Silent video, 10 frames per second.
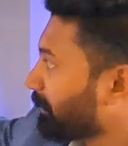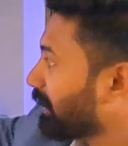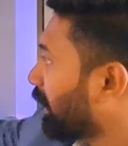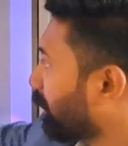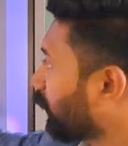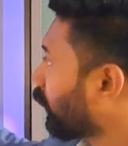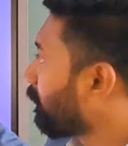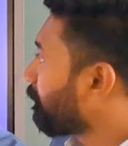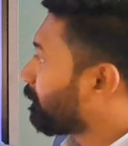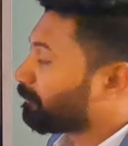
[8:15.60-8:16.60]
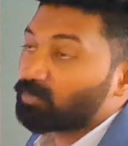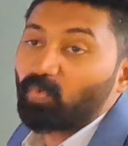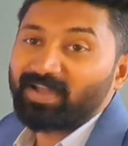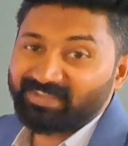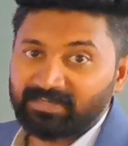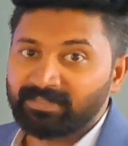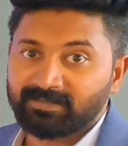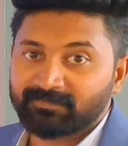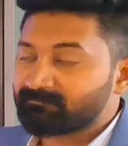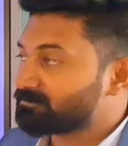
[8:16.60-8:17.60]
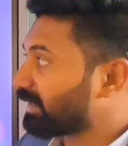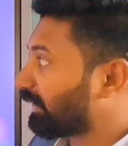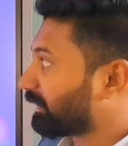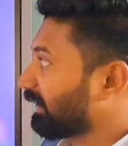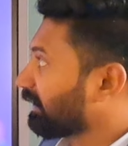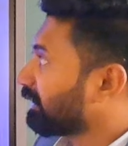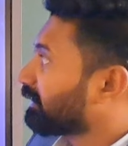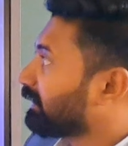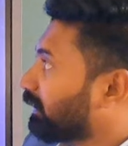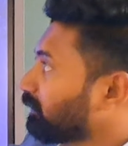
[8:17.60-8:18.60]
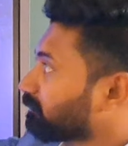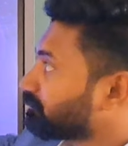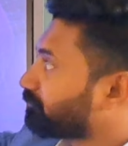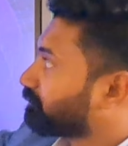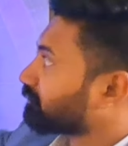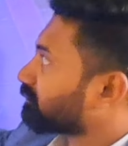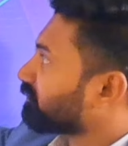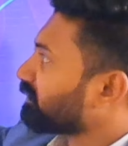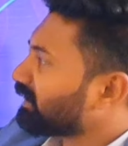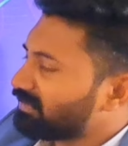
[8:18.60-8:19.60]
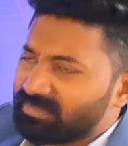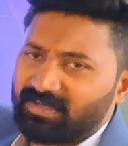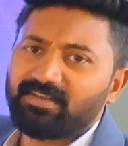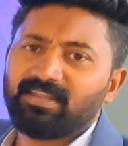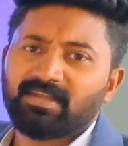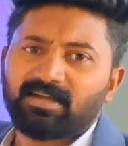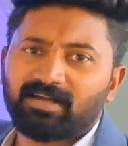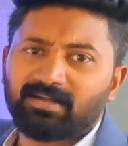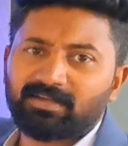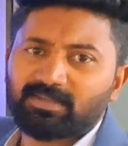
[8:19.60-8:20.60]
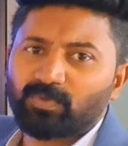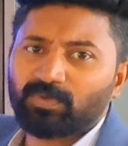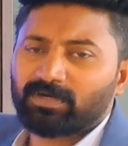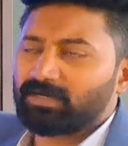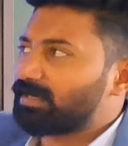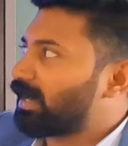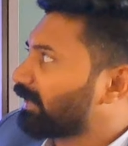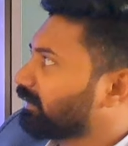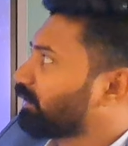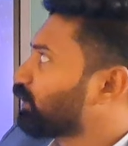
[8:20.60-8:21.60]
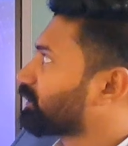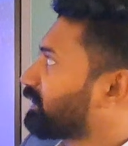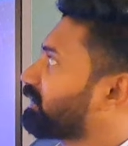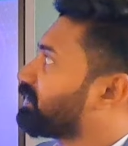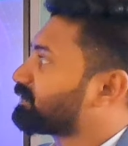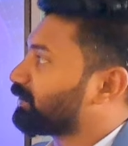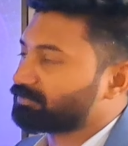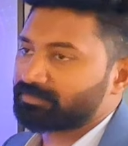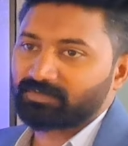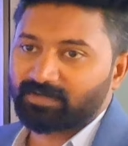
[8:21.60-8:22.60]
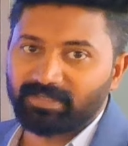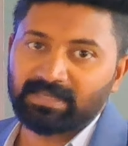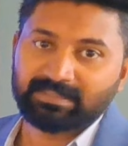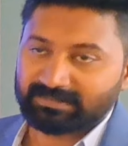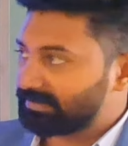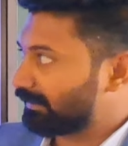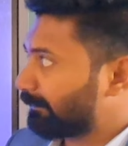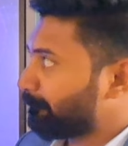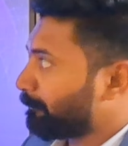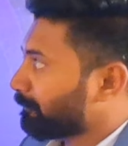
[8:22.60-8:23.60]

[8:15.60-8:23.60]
the piano, the violin. Okay. Now, there are other usages of the word the.